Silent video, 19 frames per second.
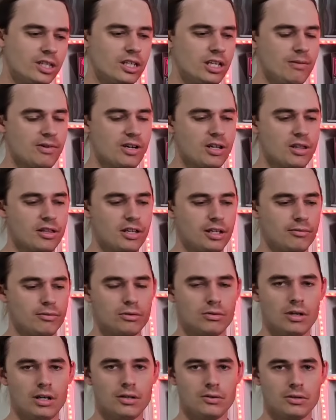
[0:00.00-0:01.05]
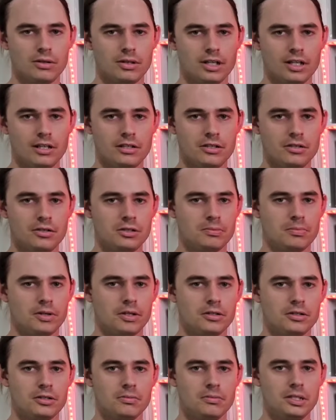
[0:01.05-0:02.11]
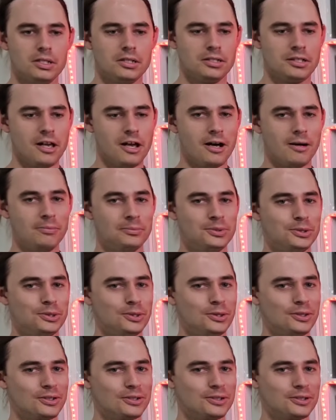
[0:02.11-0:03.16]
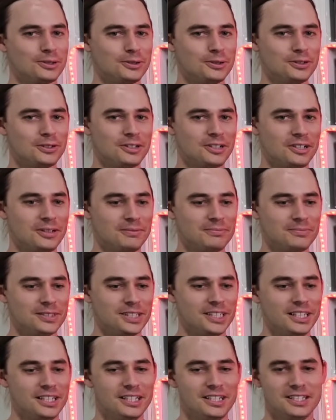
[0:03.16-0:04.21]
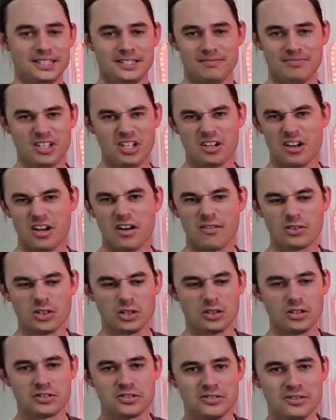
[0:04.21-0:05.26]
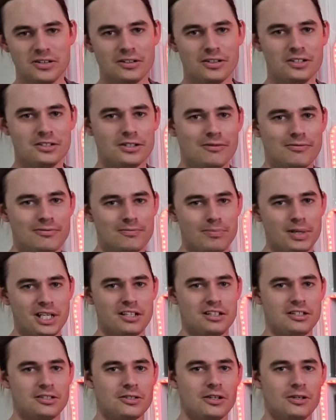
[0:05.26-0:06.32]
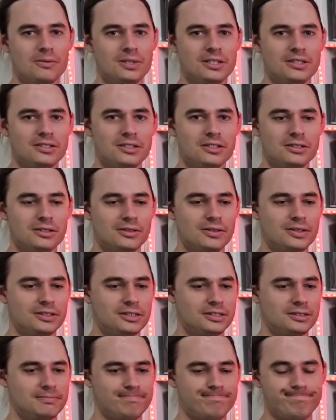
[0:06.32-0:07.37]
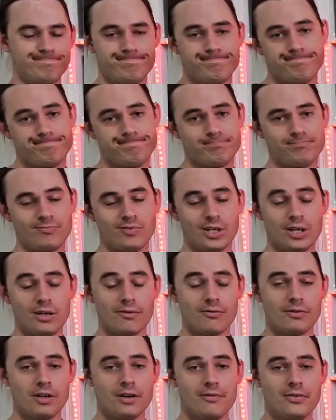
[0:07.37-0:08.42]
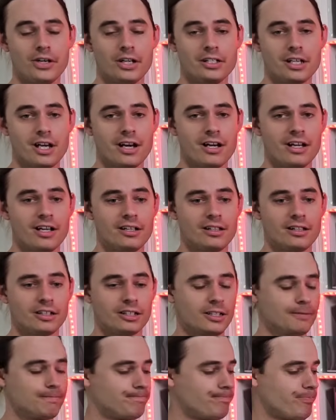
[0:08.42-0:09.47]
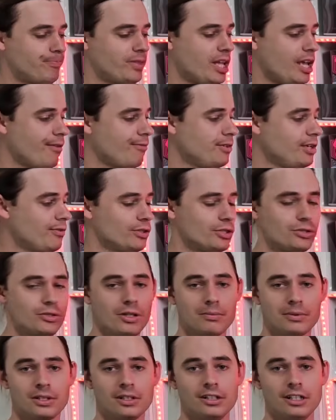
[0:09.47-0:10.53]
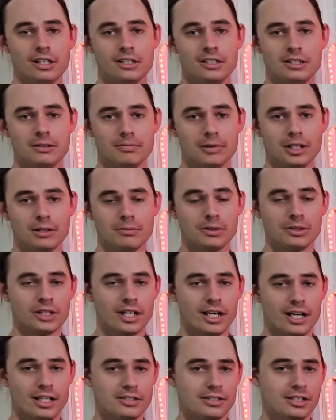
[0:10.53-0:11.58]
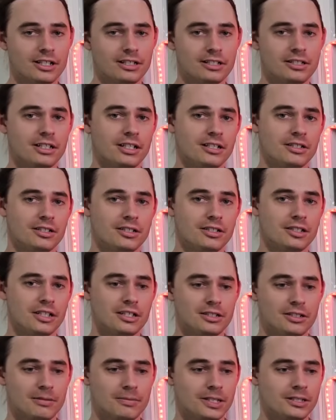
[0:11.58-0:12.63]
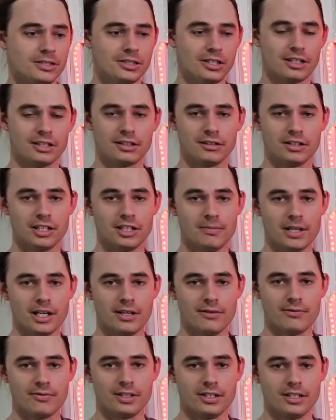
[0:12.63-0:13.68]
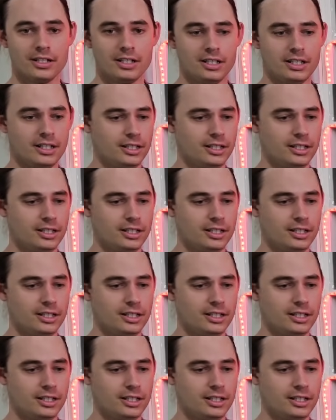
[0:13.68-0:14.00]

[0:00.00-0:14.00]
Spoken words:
you might think, well, hold on, aren't you supposed to be some sort of guru? I don't know, I've got lots of knowledge. I've been in this hobby since I was forever and a day. Like, I have never stopped collecting Pokemon cards and other TCGs, and I've been selling on eBay for